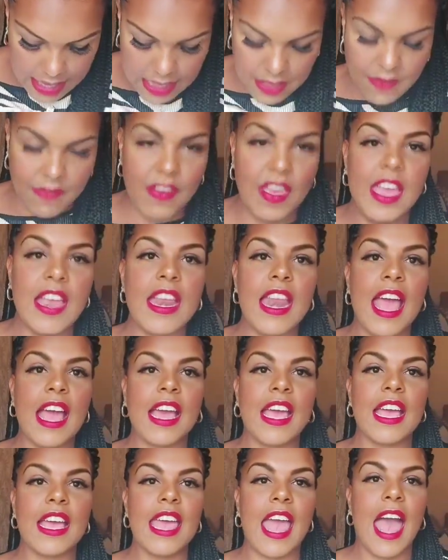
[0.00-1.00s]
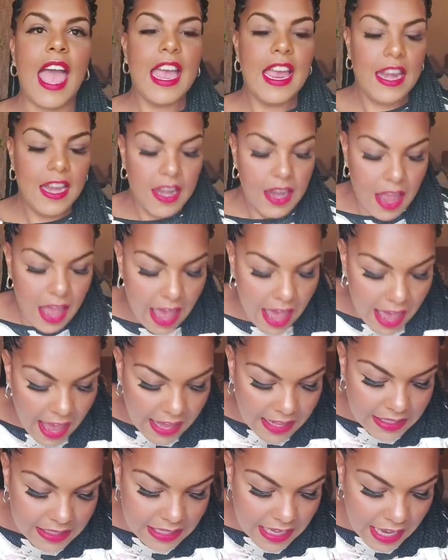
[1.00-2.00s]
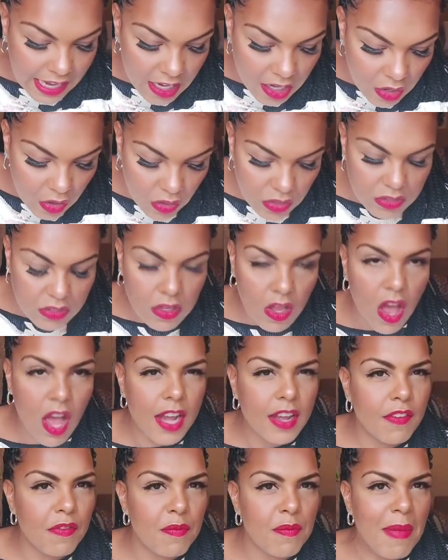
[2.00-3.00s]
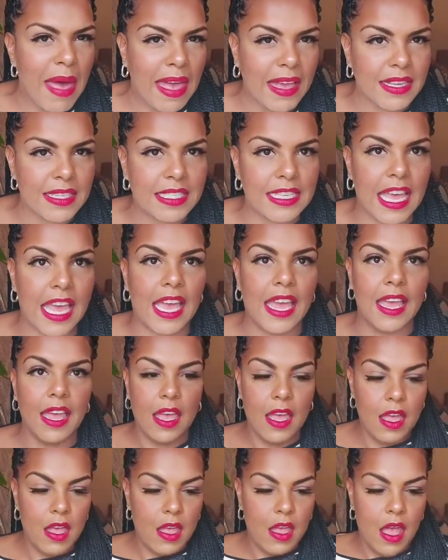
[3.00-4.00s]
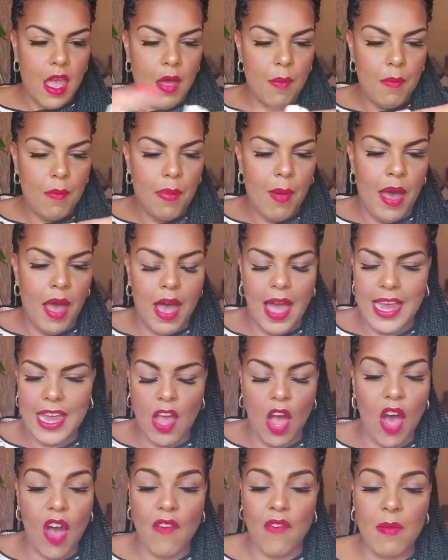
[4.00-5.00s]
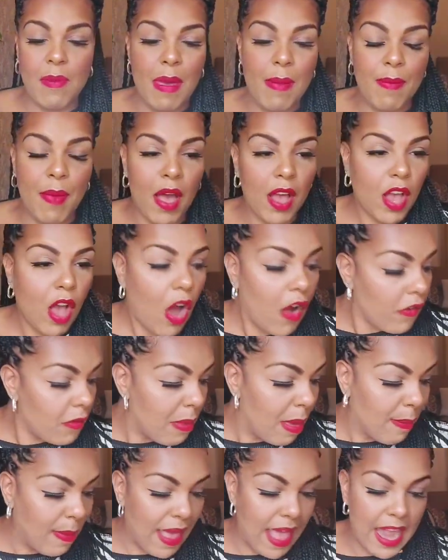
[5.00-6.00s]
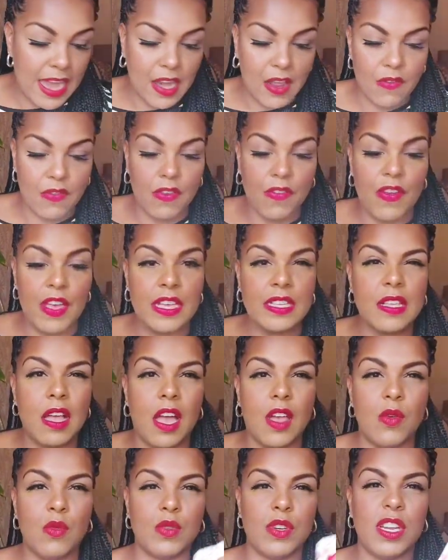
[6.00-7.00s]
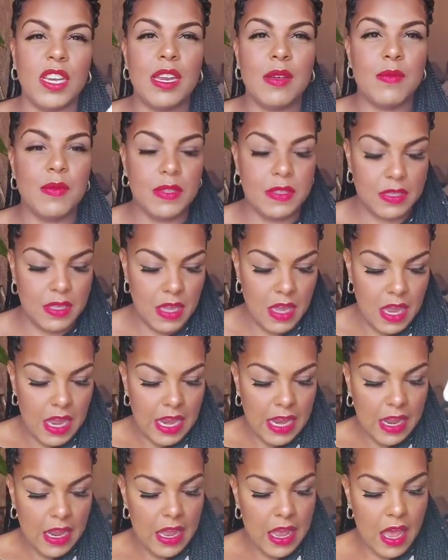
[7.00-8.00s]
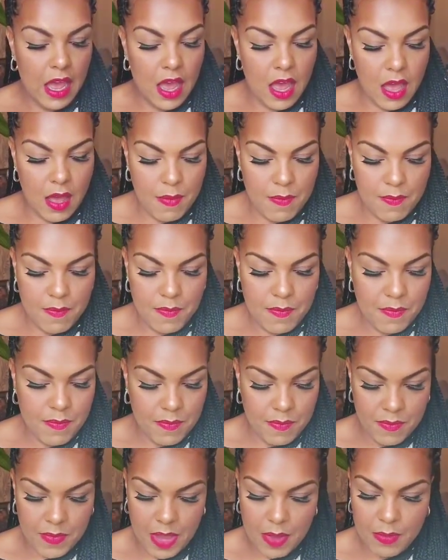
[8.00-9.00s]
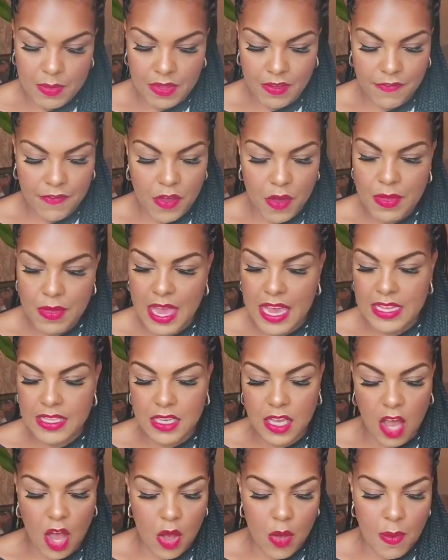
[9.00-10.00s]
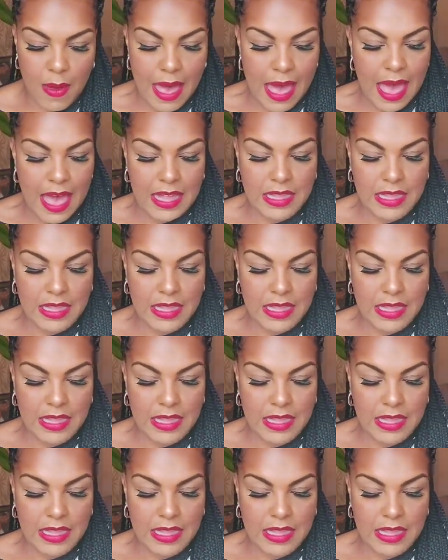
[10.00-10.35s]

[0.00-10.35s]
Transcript: It's a V-neck again. And it looks kind of maxi. But I can't remember. I can't remember any of the things I ordered. It was a few days ago.